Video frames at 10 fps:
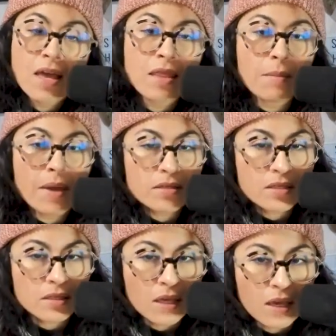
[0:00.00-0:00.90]
that
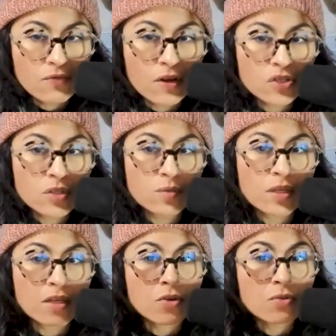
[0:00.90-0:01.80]
basically function
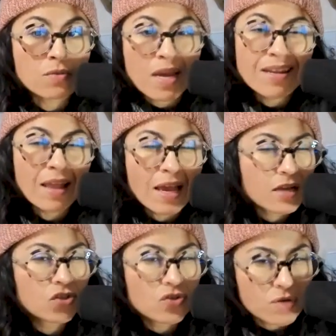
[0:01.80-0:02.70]
with a grid-like
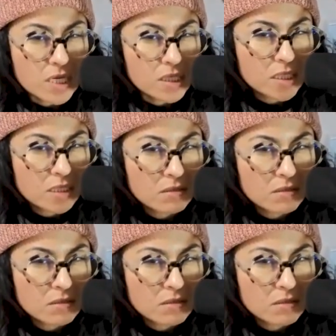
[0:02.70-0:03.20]
streets.